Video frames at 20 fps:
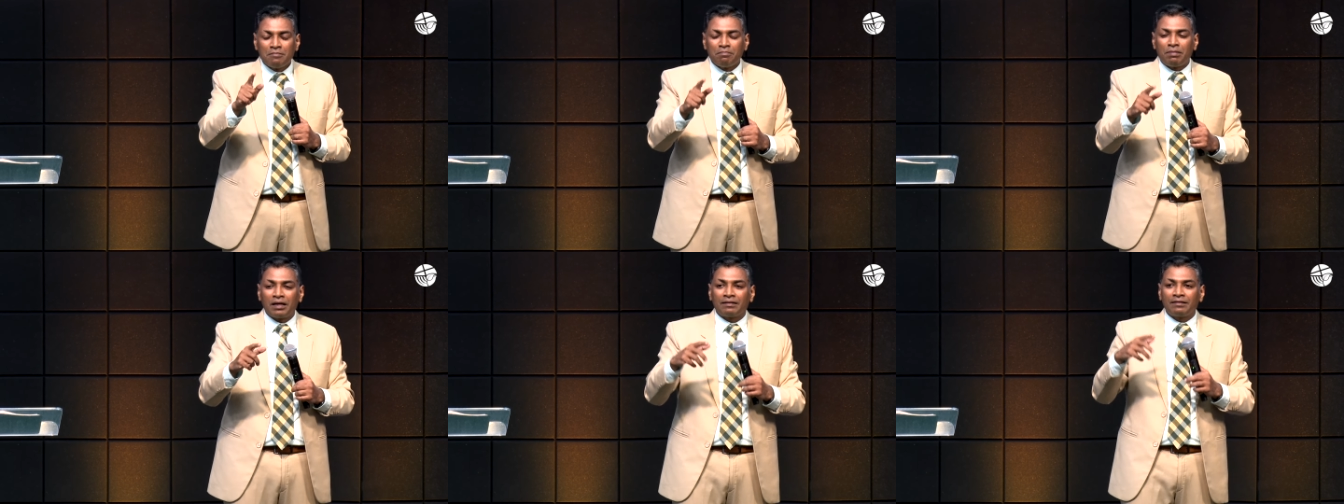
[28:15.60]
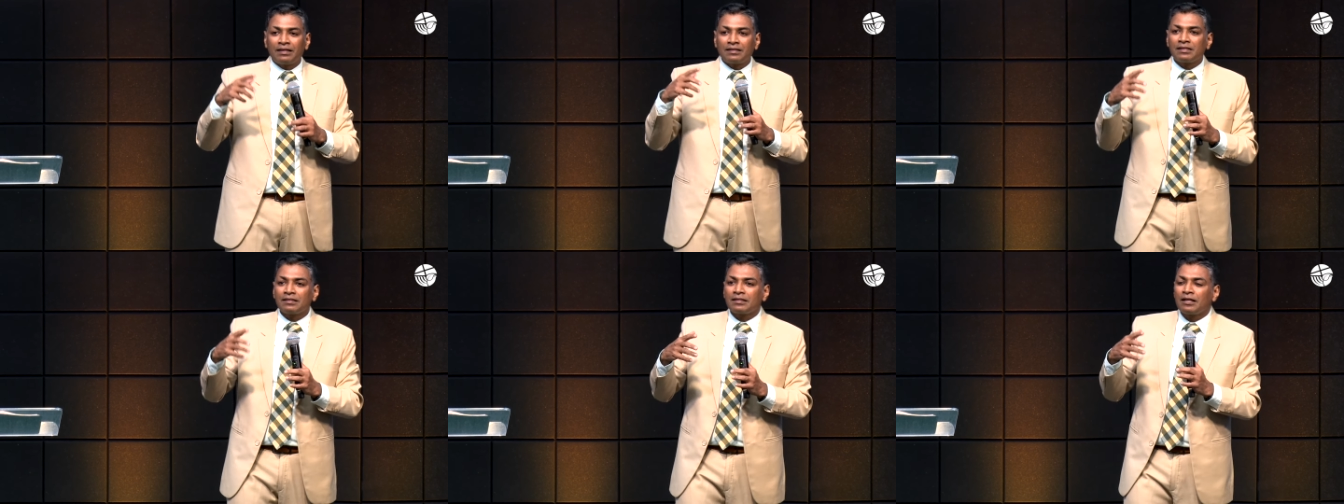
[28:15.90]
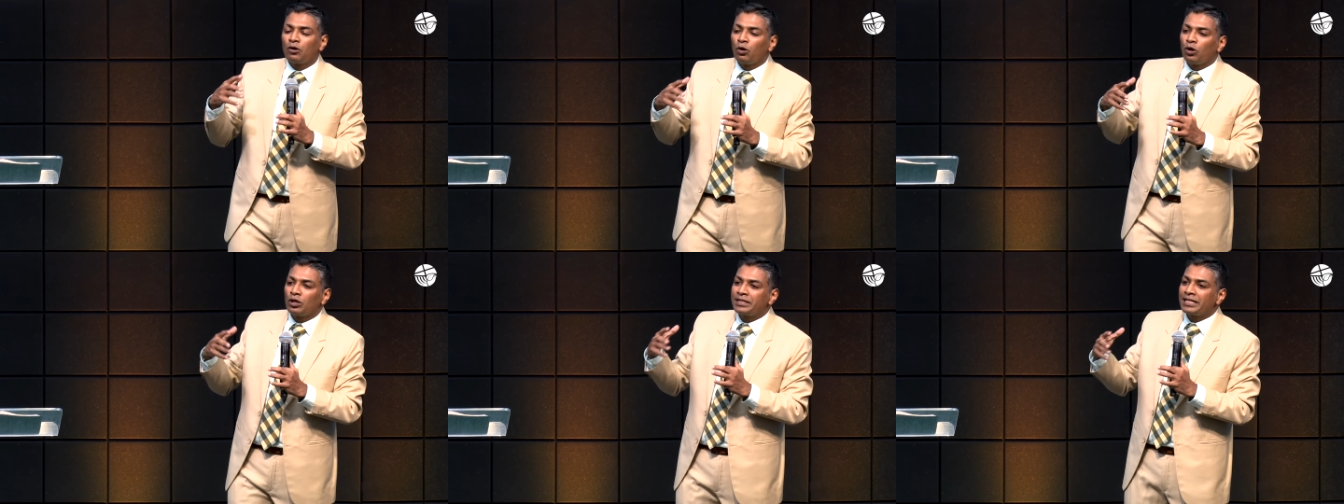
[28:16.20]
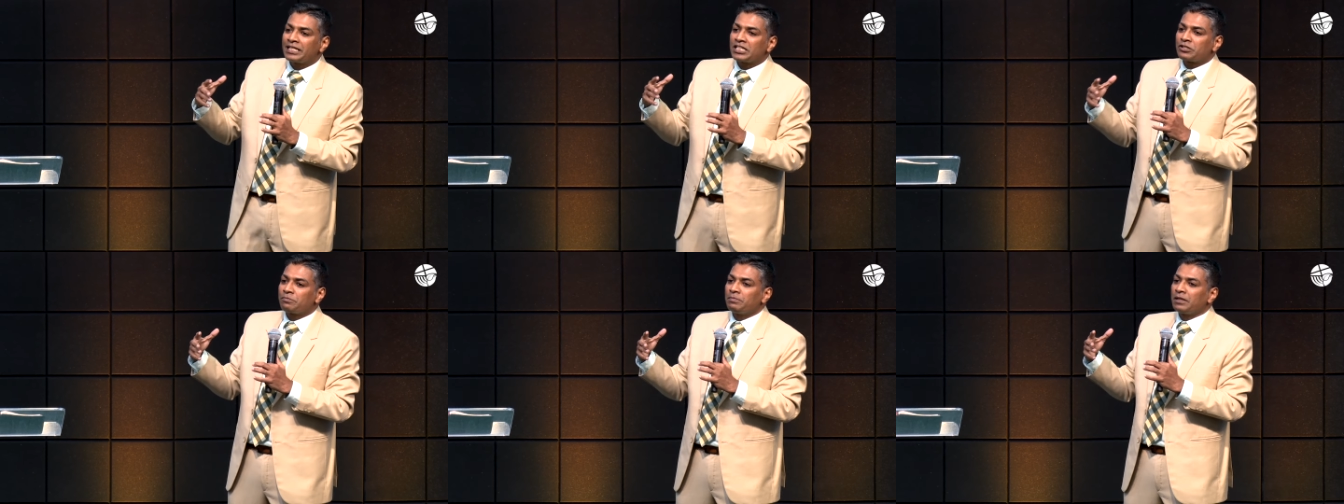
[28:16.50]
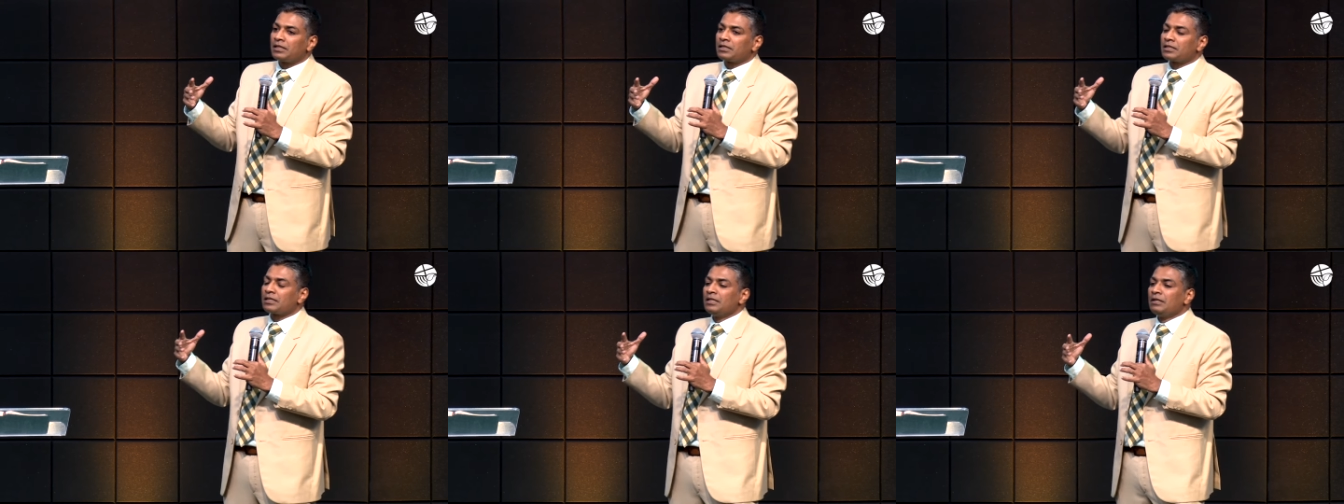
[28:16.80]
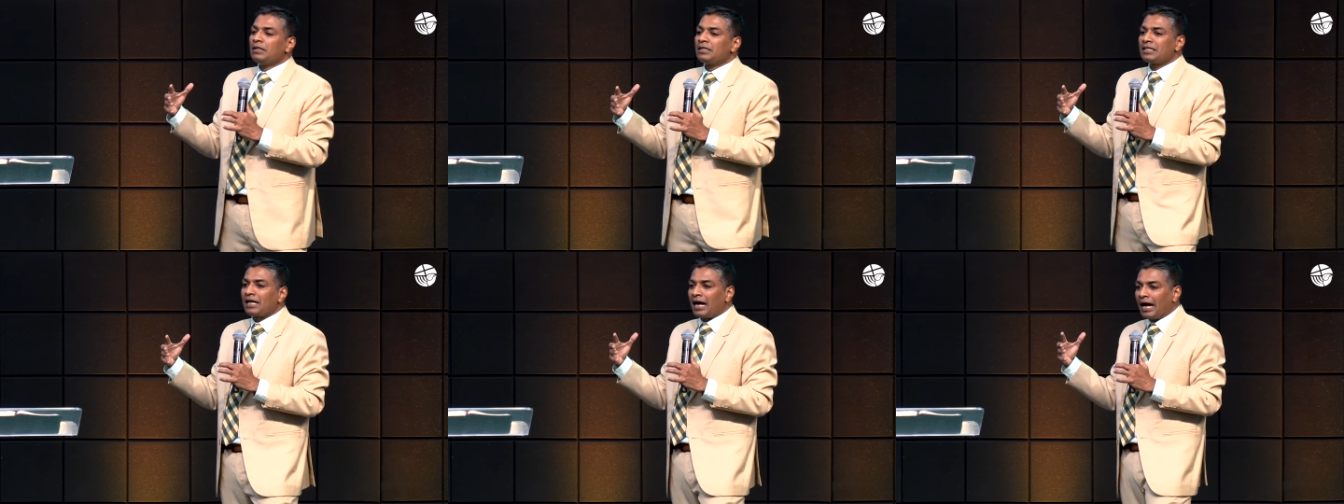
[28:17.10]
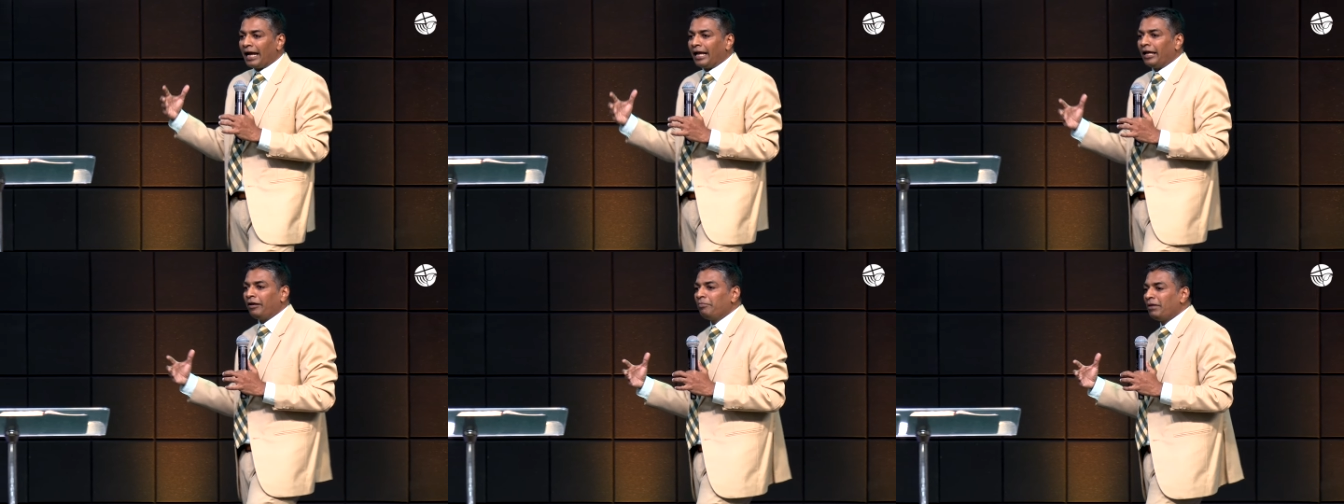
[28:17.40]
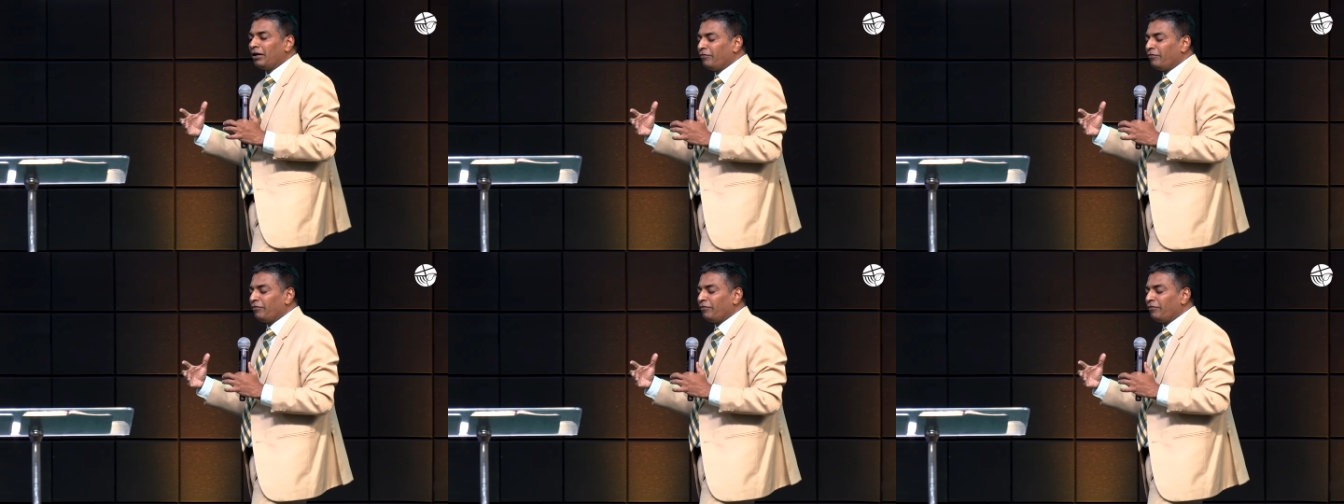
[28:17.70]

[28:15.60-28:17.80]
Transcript: But this is an Old Testament time,